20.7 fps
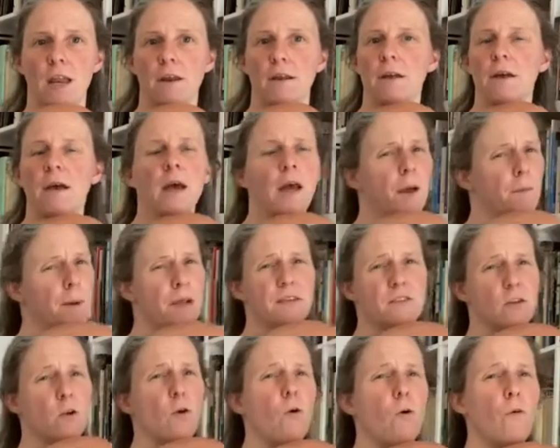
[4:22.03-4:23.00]
It makes
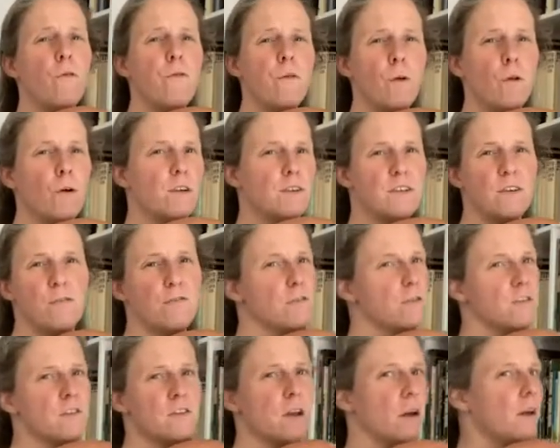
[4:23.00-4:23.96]
an awful lot of
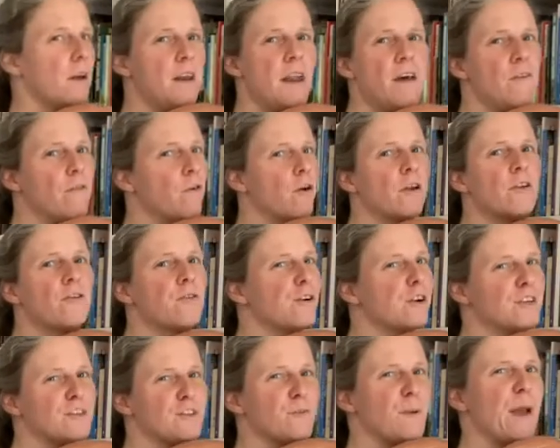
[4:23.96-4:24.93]
difference. Don't never
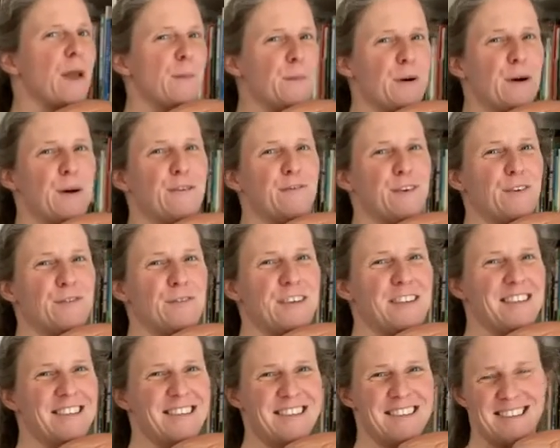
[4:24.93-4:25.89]
underestimate a perfect fit
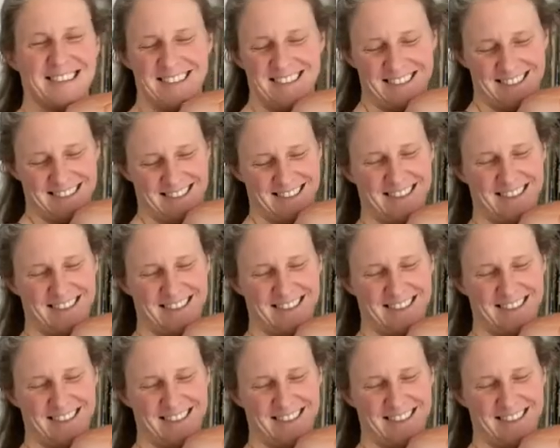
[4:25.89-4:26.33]
adjuster.